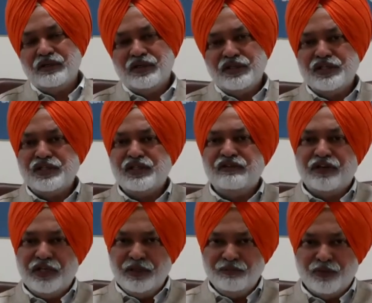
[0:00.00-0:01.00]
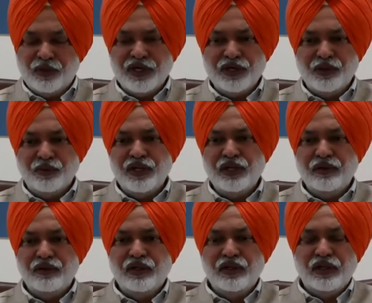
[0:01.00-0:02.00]
This is a very important duty,
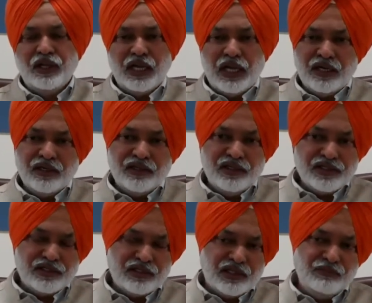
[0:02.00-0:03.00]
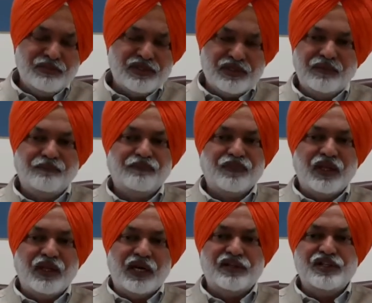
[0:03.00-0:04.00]
and this comes
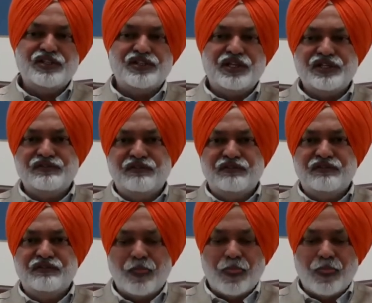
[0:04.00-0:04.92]
at the stage 1.